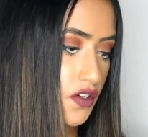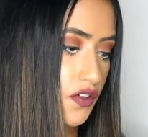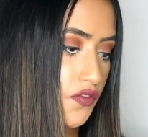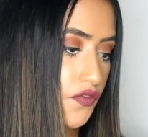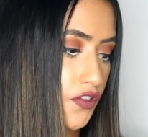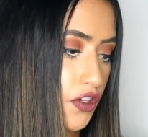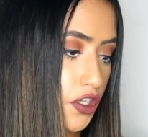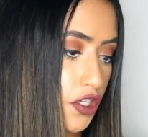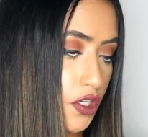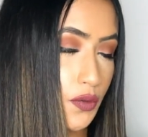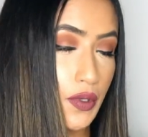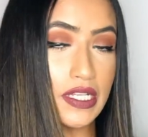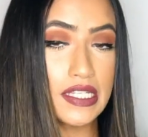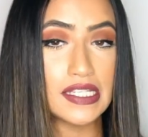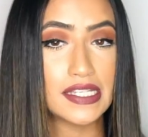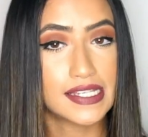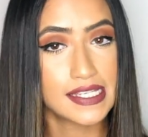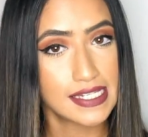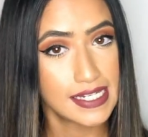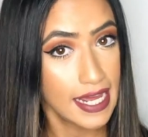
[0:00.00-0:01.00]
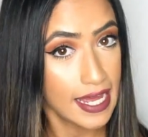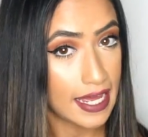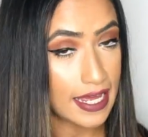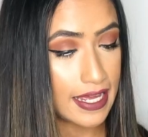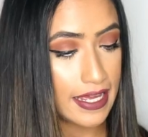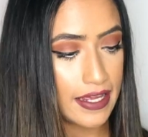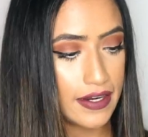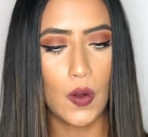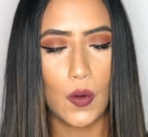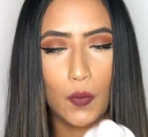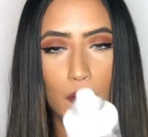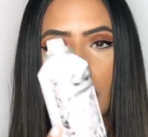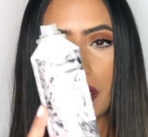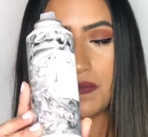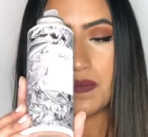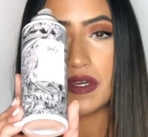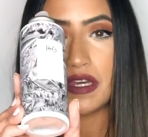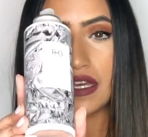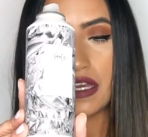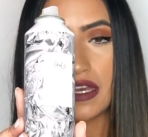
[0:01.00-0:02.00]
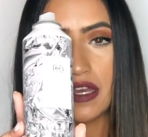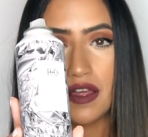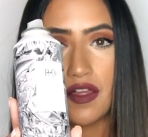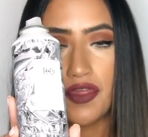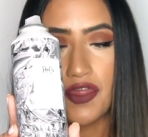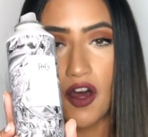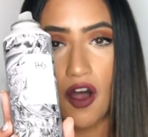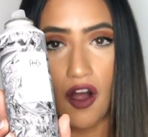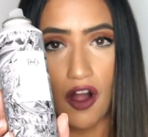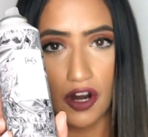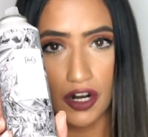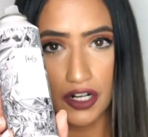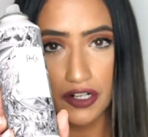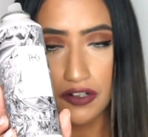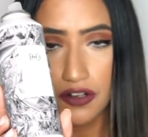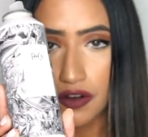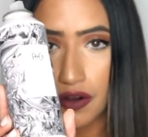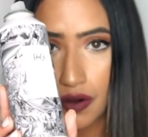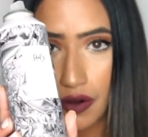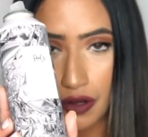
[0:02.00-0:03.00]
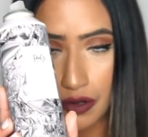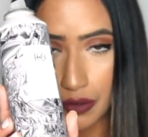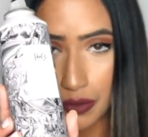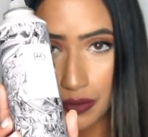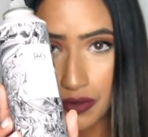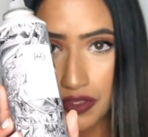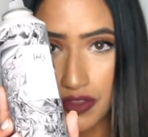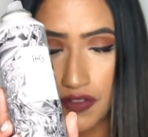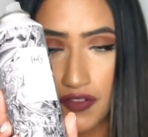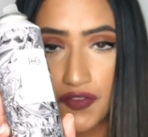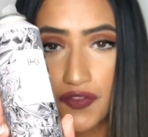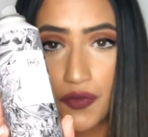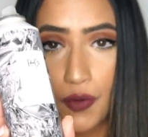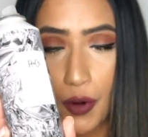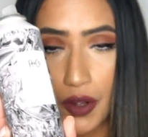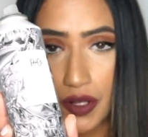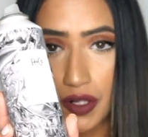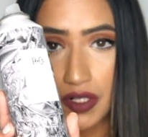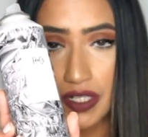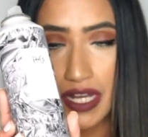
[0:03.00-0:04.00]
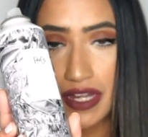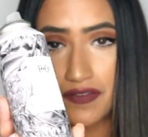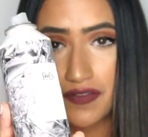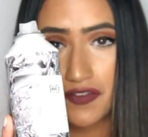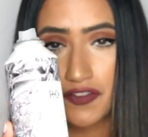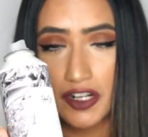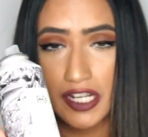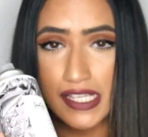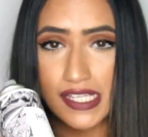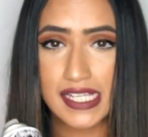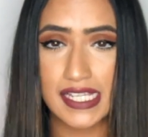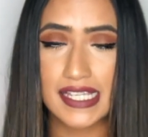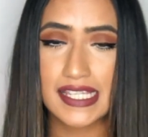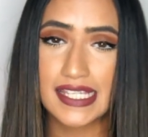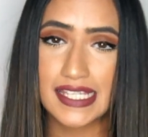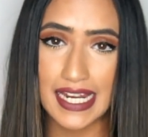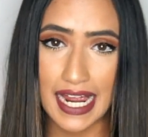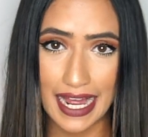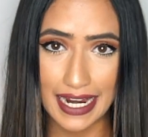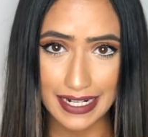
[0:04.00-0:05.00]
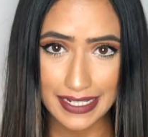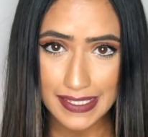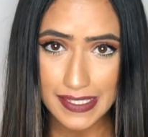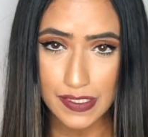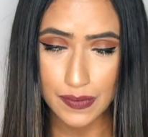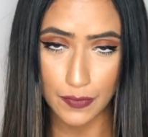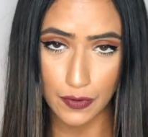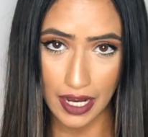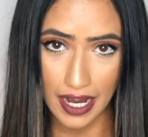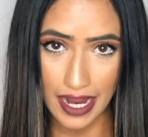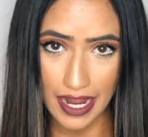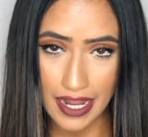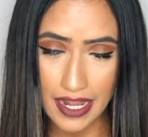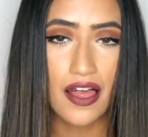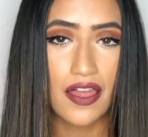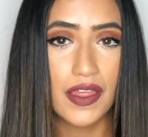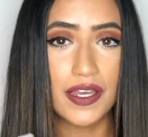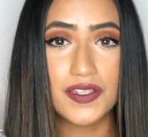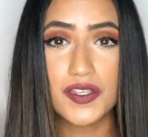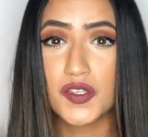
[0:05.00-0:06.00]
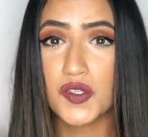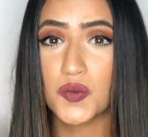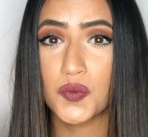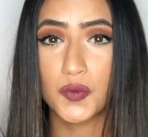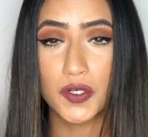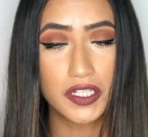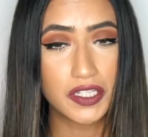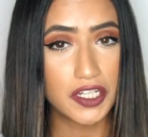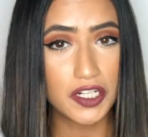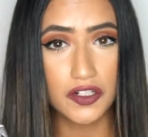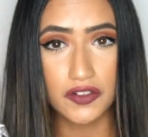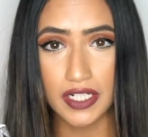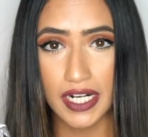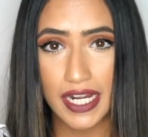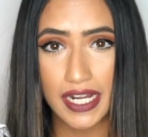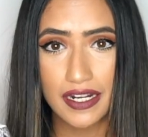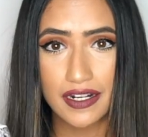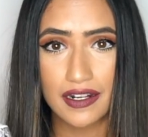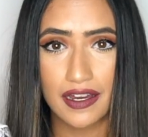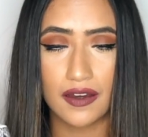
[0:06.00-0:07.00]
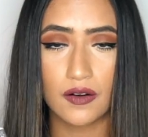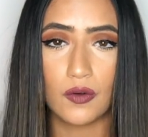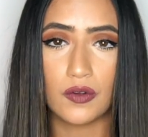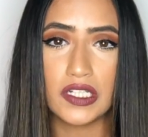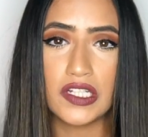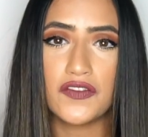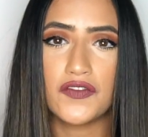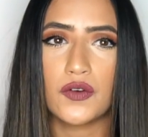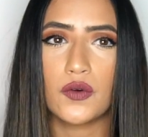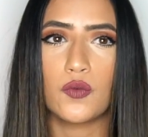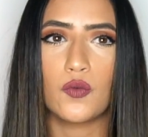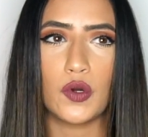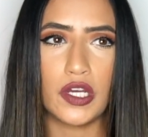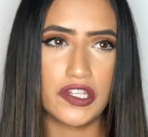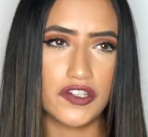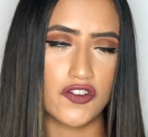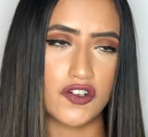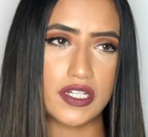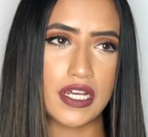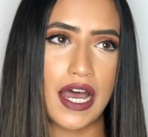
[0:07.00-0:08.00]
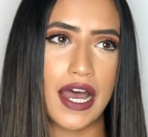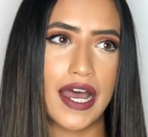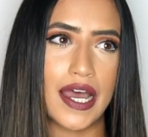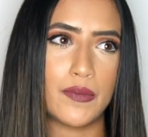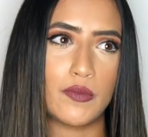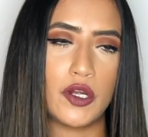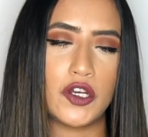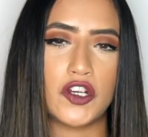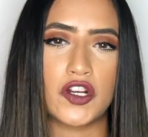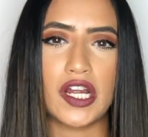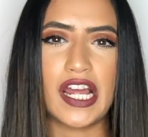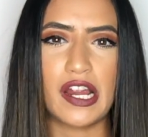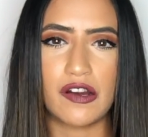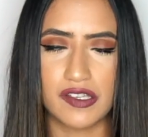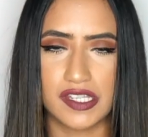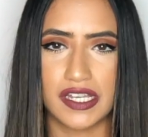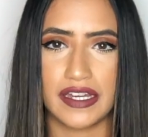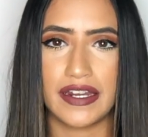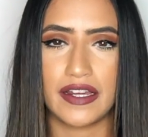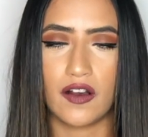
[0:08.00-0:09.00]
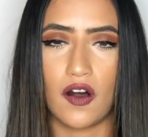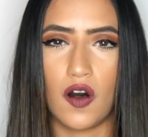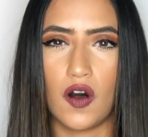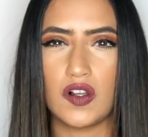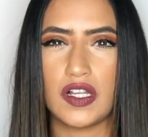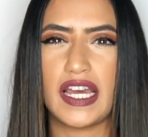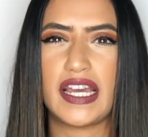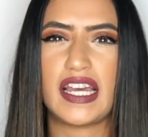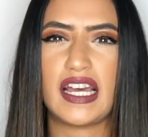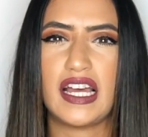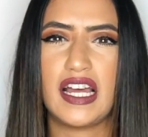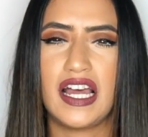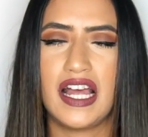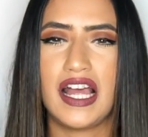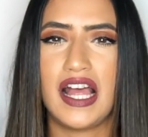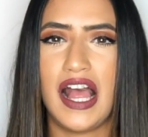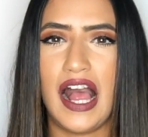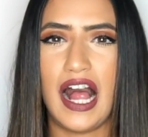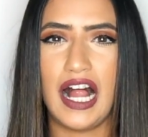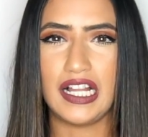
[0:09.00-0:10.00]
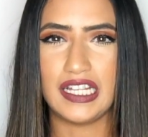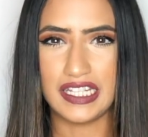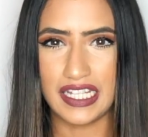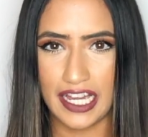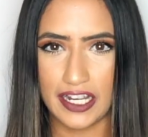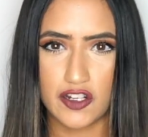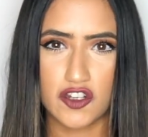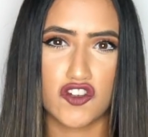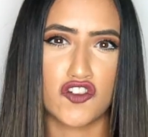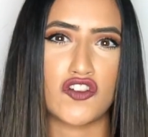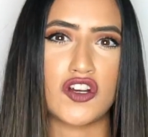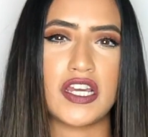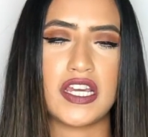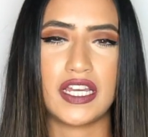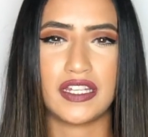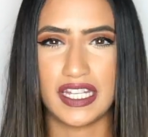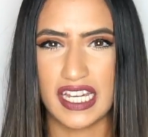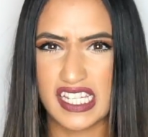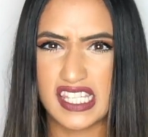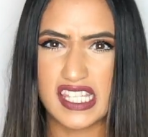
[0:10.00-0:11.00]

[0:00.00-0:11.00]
for you instead would be the R+Co, the Foil and Frizz Static Spray. This is really great, not only for winter time when your hair is getting all like electric and like